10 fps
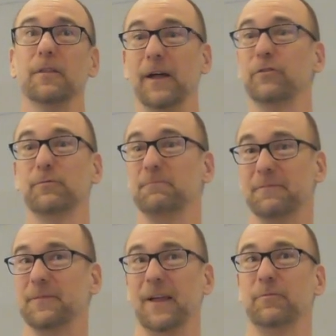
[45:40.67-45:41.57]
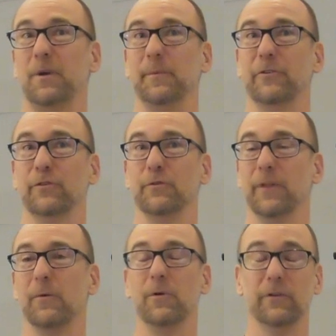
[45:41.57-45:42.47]
that's that's probably
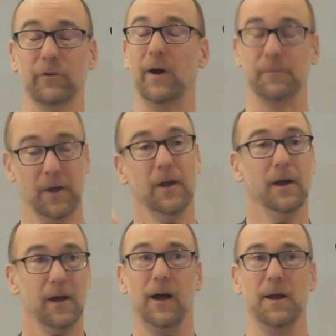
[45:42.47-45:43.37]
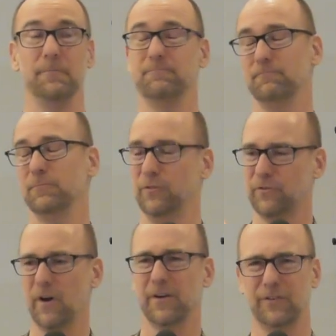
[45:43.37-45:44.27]
true. That would. So I I
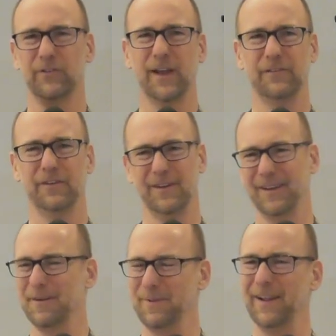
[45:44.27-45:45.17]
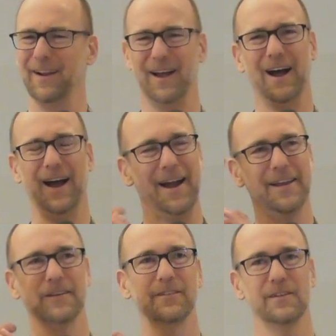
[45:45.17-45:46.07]
started sketching, and I'm like. I
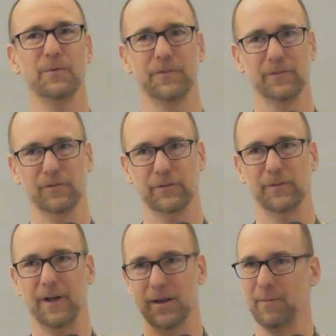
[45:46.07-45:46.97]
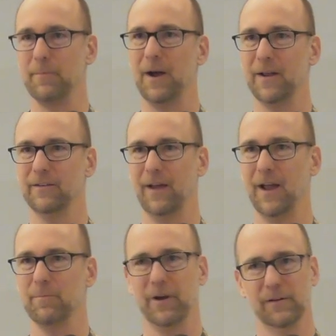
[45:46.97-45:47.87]
can see what this looks like in my mind's
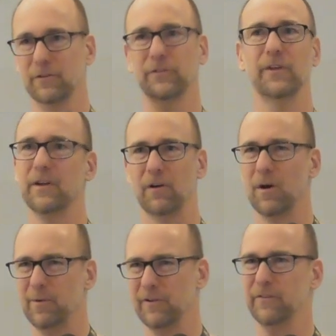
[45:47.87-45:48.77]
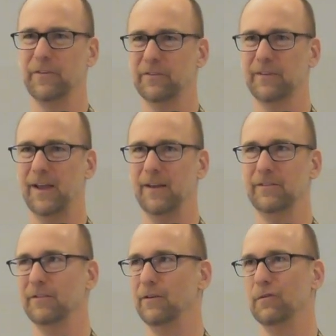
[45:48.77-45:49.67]
eye, but it looks like garbage in the sketch.
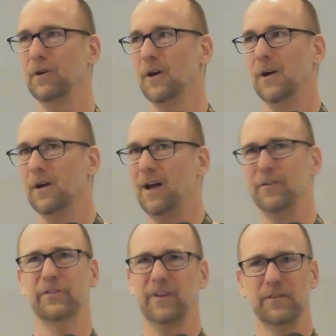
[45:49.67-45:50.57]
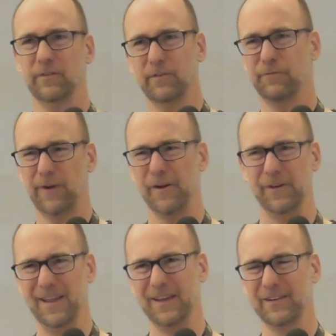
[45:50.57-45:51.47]
So I'll just take this to
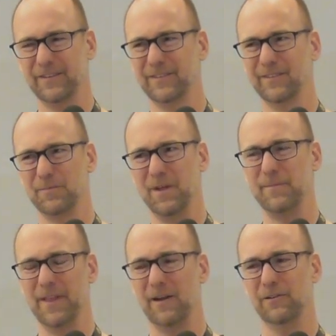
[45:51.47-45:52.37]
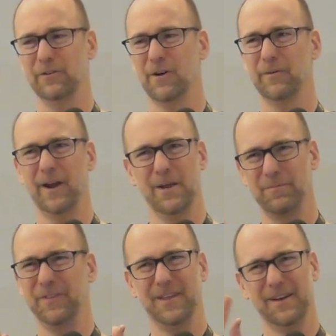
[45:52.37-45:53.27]
Final Inks and maybe that'll look all right.
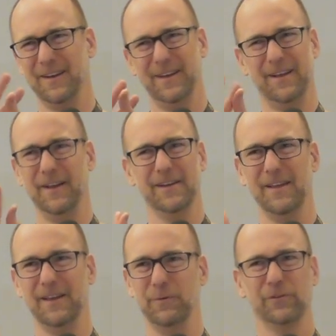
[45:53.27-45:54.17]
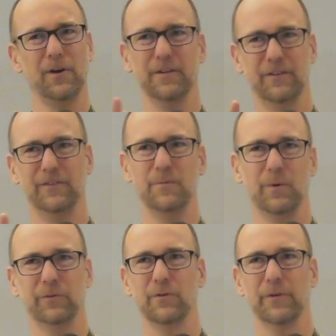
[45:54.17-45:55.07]
But then uh, again, it was hard to see
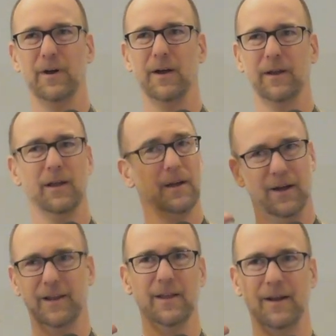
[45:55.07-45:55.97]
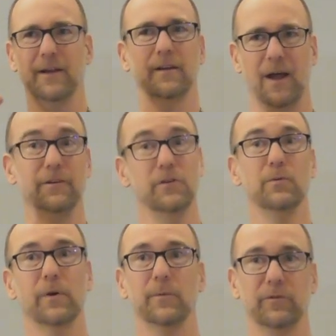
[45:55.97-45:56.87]
what was going on. Again, I, could, I
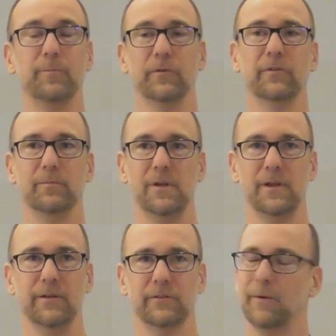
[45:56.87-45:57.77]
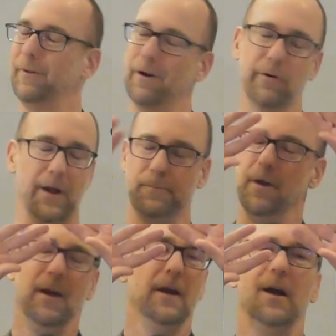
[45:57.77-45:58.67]
knew what it was supposed to be. So I'm like, all right,
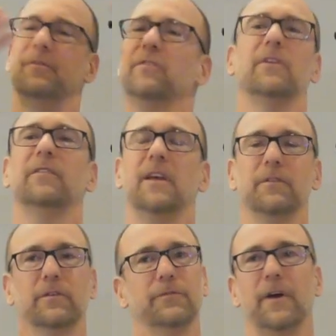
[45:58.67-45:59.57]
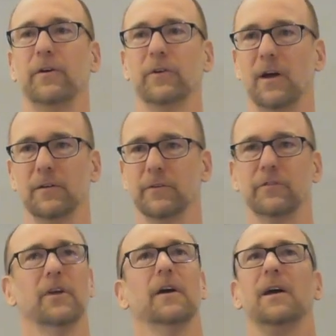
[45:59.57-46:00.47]
I'm just going to take this to Final
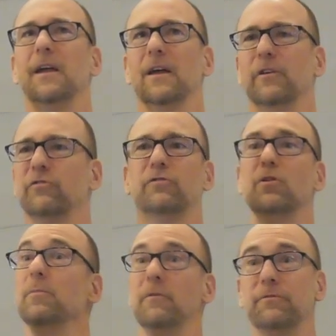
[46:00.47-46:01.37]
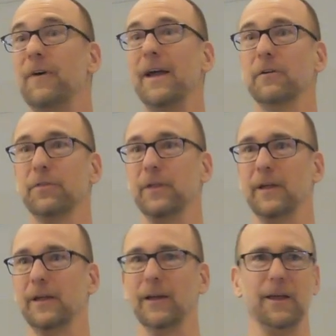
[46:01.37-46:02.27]
Colors and show them the final
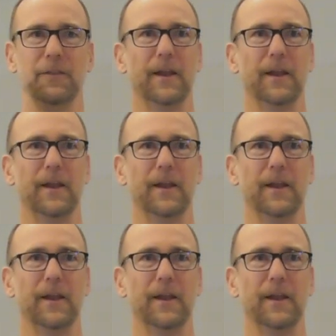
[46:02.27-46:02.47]
thing. And